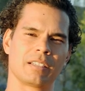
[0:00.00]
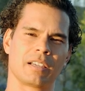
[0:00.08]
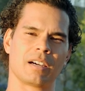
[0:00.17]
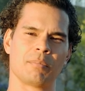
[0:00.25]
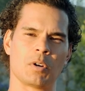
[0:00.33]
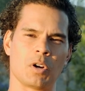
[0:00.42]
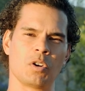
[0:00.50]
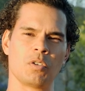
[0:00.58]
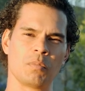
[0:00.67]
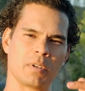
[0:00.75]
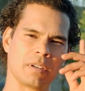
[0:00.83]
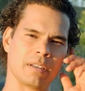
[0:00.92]
to come
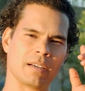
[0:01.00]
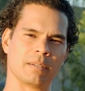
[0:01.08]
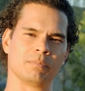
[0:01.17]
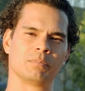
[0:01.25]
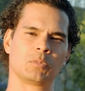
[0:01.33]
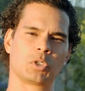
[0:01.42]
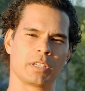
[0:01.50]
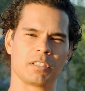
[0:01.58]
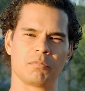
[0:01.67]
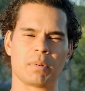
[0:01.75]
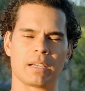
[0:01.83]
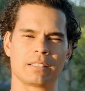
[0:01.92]
home and try and
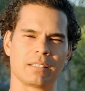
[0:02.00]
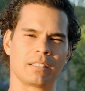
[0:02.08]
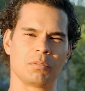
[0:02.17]
give back to the